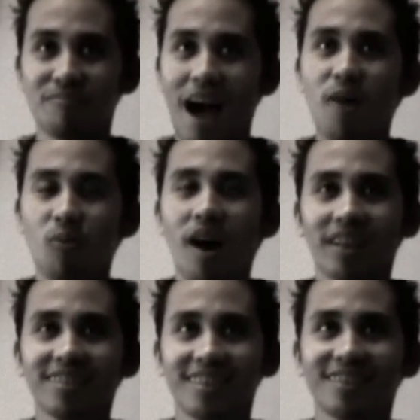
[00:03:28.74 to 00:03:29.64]
My
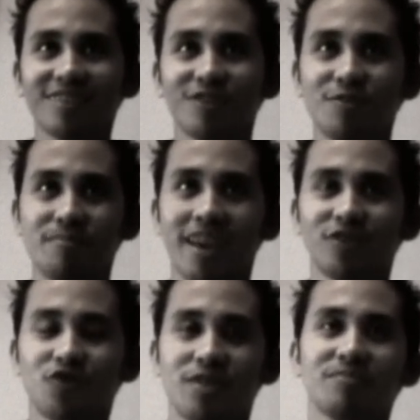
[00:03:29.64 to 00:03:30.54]
want is to
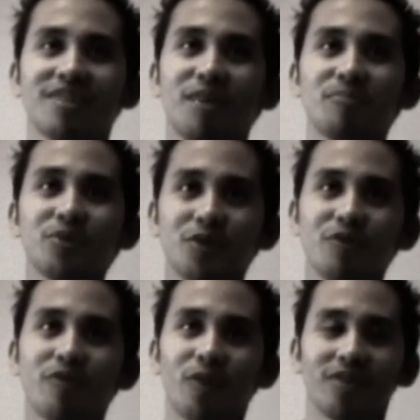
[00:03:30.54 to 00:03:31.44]
make dreams come true
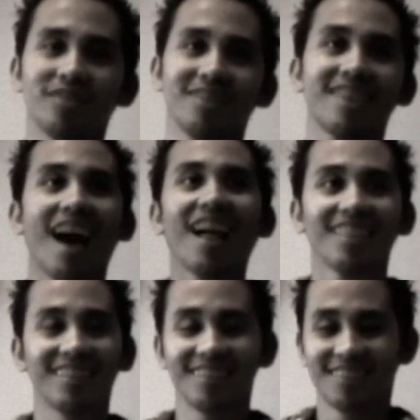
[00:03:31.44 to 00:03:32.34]
for the
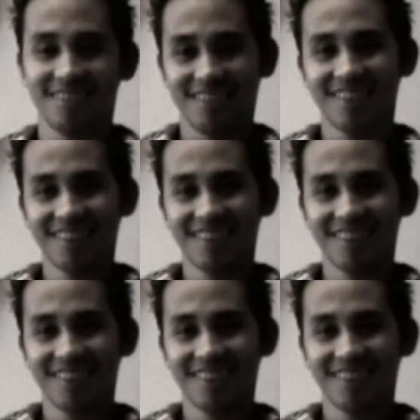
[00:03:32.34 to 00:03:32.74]
talents.